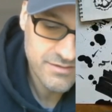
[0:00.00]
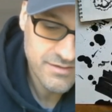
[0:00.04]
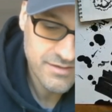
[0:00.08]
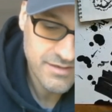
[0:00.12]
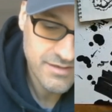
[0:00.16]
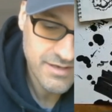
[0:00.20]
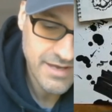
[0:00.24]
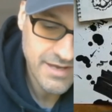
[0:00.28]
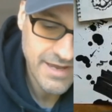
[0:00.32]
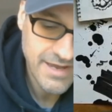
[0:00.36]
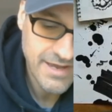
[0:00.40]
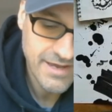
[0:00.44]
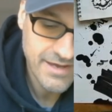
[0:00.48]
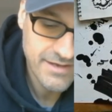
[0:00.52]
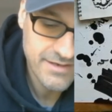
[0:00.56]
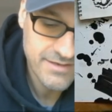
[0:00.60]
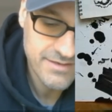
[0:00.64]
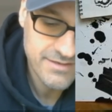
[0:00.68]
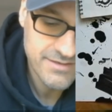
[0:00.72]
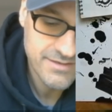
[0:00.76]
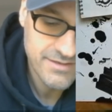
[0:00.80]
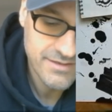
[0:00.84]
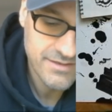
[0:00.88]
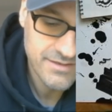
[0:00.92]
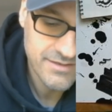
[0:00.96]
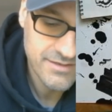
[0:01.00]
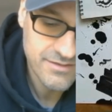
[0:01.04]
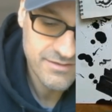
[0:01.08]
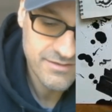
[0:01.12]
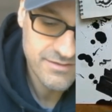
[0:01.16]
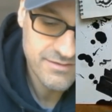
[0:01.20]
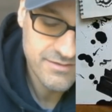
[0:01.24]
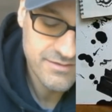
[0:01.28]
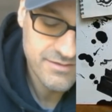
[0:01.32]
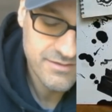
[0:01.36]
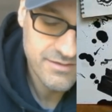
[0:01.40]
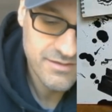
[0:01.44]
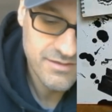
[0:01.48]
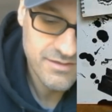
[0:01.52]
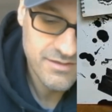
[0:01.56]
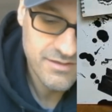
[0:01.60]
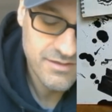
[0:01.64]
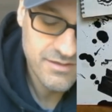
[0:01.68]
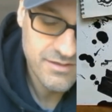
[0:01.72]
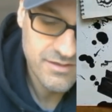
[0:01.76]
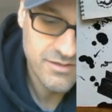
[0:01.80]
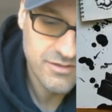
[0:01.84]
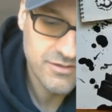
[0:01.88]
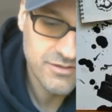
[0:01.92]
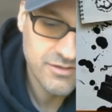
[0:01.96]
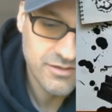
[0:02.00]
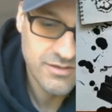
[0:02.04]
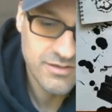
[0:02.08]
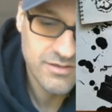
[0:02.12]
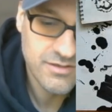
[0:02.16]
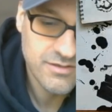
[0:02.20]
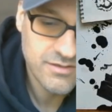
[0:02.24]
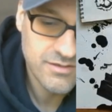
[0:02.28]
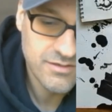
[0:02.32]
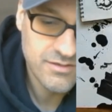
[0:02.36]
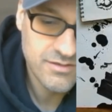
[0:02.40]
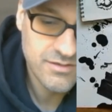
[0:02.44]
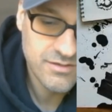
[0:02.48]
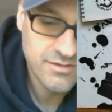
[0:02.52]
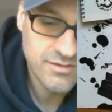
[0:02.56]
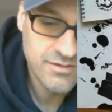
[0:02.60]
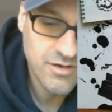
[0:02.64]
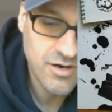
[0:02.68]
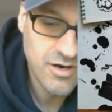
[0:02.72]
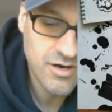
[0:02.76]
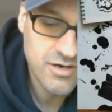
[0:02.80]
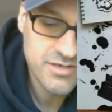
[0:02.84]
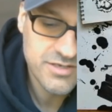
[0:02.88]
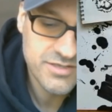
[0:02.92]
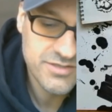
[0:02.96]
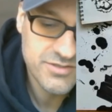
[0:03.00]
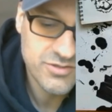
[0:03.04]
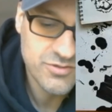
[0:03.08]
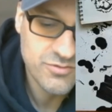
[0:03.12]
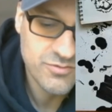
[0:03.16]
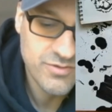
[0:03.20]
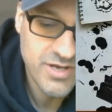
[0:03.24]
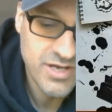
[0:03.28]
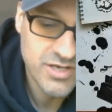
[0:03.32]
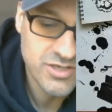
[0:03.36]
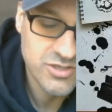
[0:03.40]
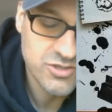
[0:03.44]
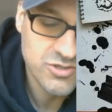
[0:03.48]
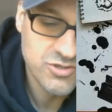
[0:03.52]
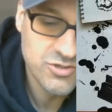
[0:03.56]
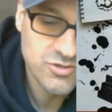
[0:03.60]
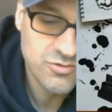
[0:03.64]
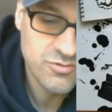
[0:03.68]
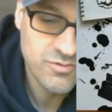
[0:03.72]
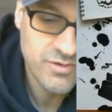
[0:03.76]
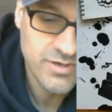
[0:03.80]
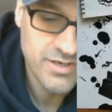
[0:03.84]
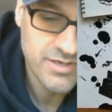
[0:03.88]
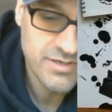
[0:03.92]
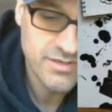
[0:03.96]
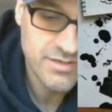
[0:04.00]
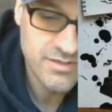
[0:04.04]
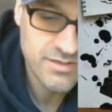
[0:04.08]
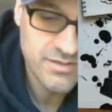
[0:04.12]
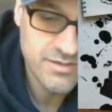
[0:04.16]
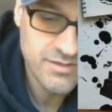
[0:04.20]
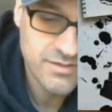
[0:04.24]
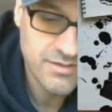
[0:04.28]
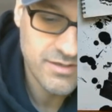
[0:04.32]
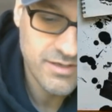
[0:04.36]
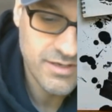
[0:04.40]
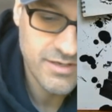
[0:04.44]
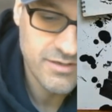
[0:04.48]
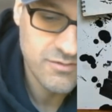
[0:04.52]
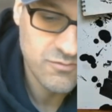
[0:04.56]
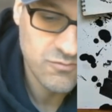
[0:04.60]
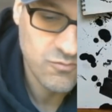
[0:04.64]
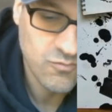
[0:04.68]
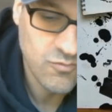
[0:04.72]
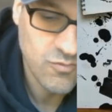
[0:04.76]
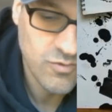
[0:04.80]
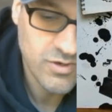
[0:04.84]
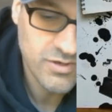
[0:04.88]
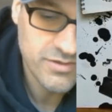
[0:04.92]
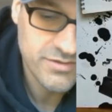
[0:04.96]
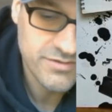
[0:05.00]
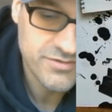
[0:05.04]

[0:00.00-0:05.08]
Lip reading: and the artists who can do it in one